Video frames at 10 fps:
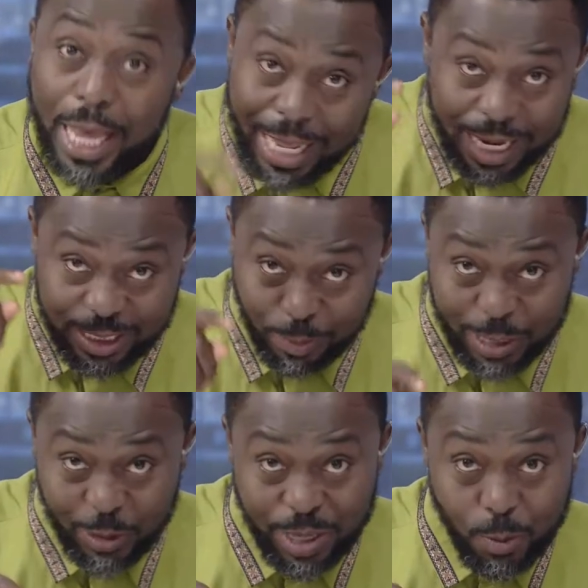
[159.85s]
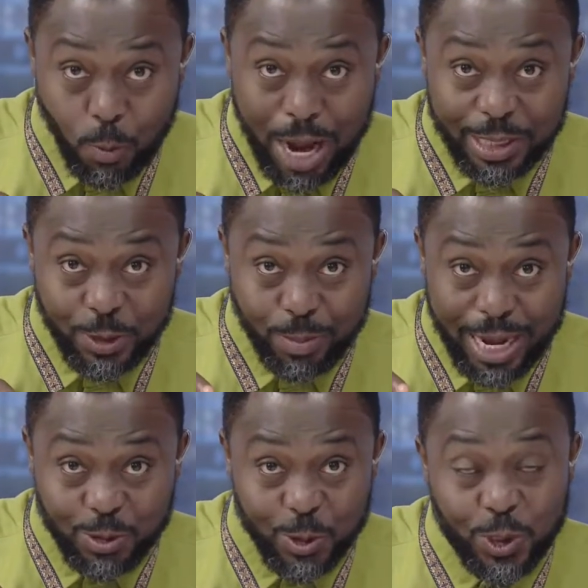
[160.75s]
and explain to them why they should buy
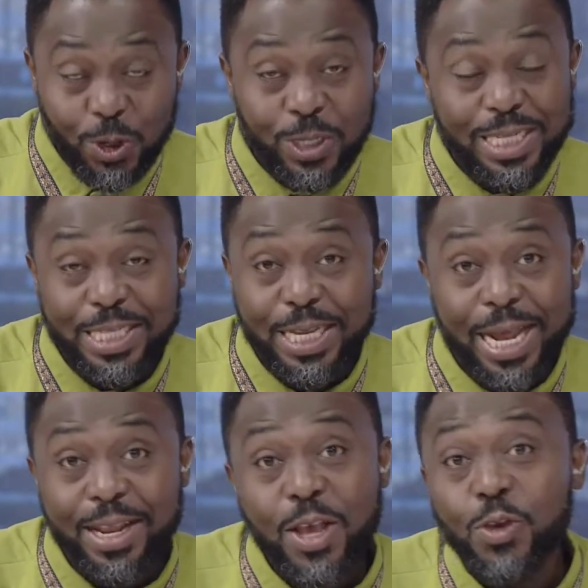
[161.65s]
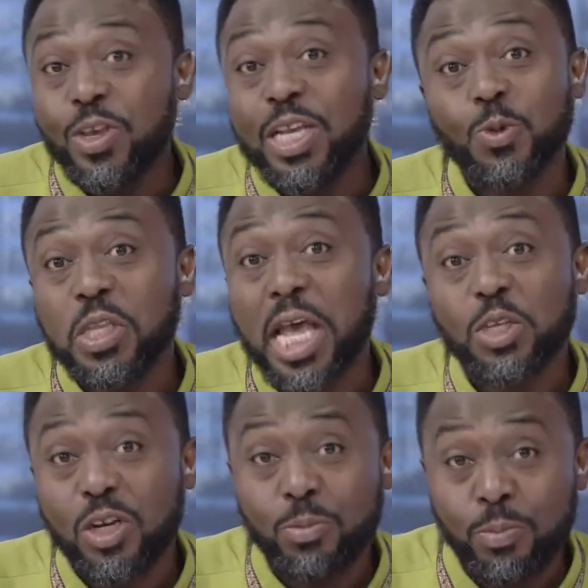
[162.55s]
2, so they don't just think that you just want
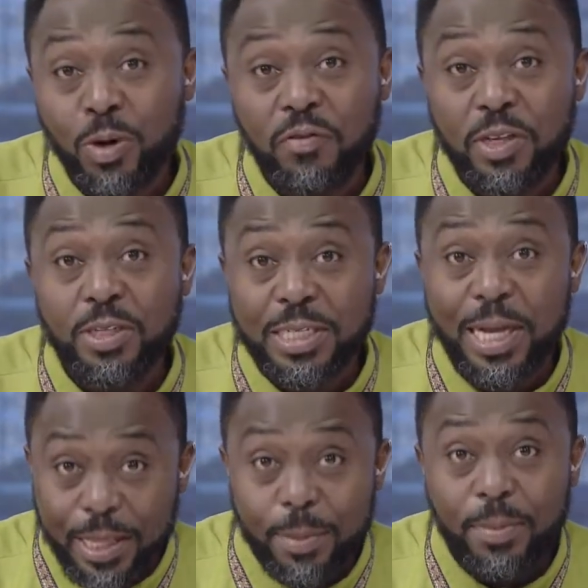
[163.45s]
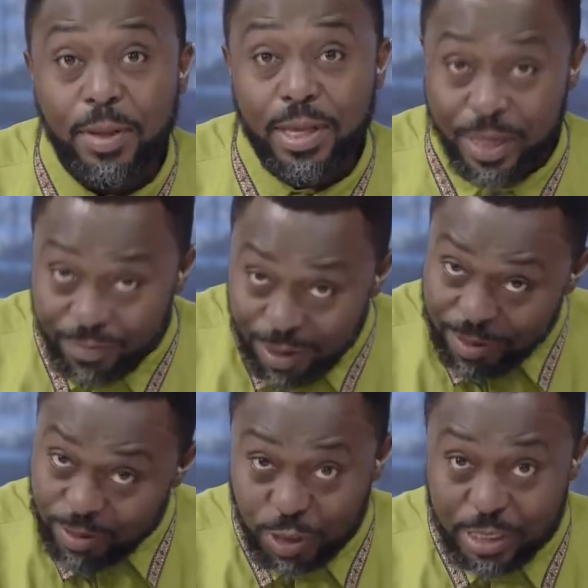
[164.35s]
extra profit. Tell them, give them
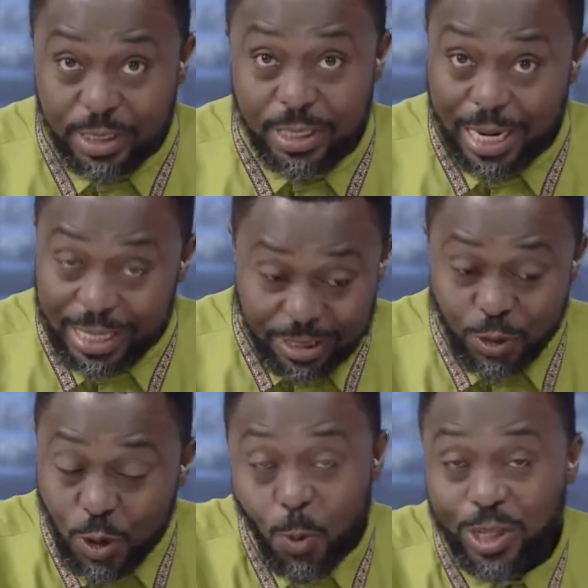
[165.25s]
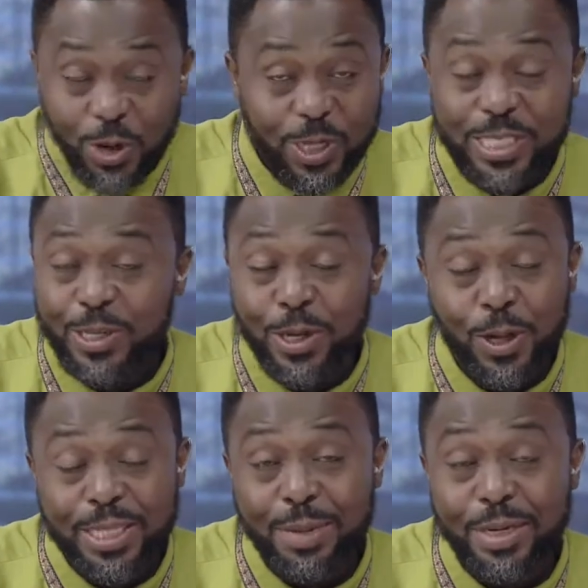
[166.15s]
this reason that, listen, you don't want
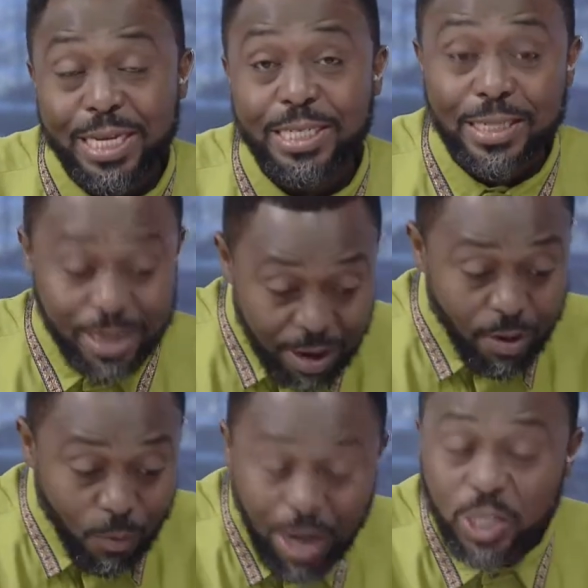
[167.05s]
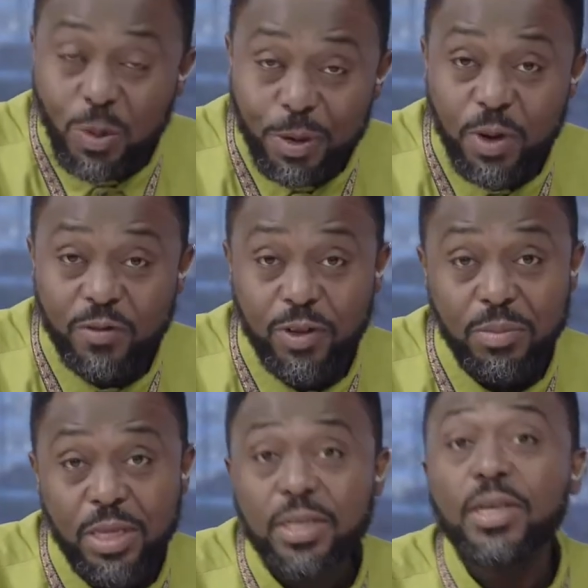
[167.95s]
cross-contamination. 1 chopping board for the
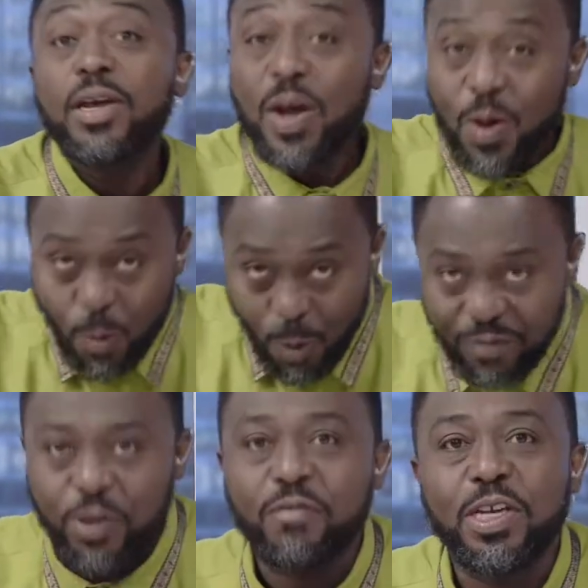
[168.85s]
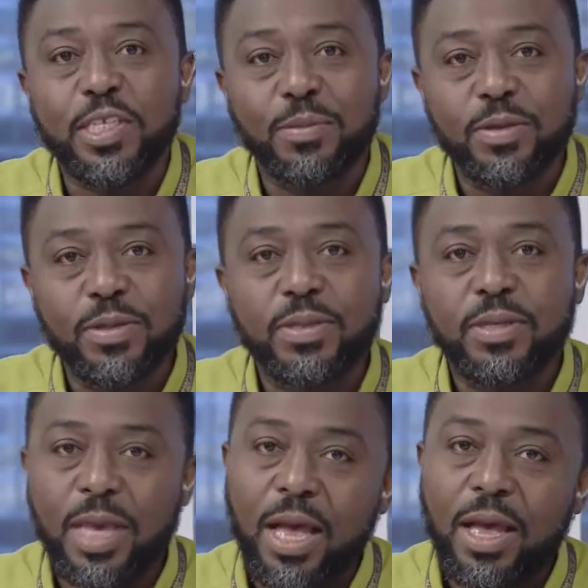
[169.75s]
meat, 1 for your vegetables. Yeah,